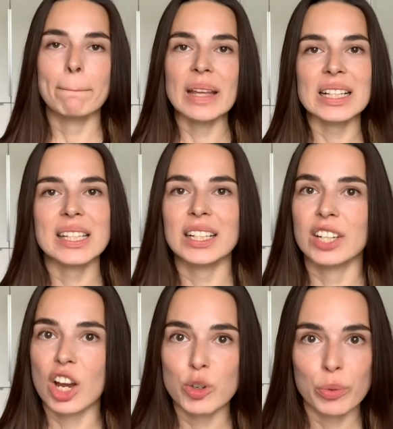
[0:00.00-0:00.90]
building
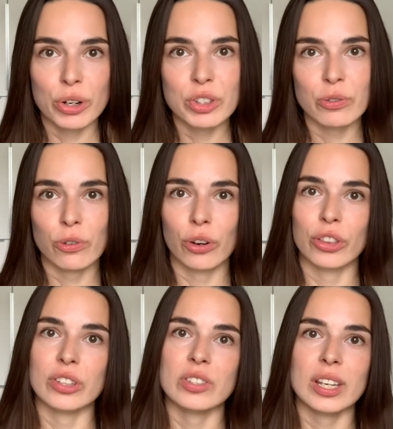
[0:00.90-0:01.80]
dashboards for
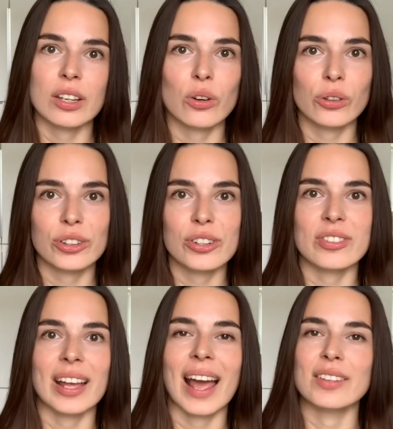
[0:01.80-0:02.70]
the stakeholders
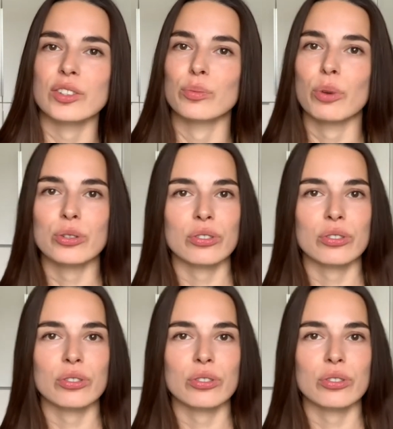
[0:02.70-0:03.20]
that answer most